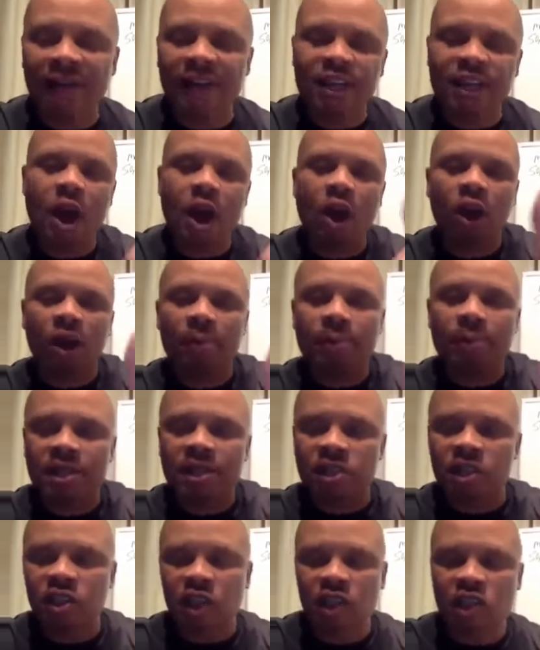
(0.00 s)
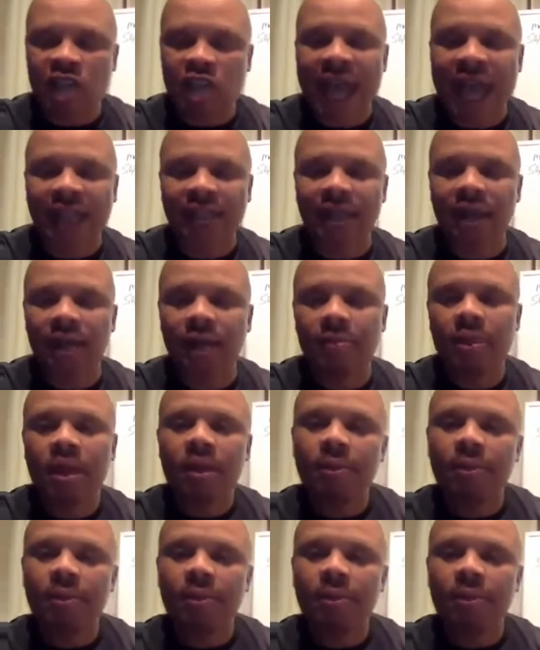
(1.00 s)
and y'all commissions are jacked up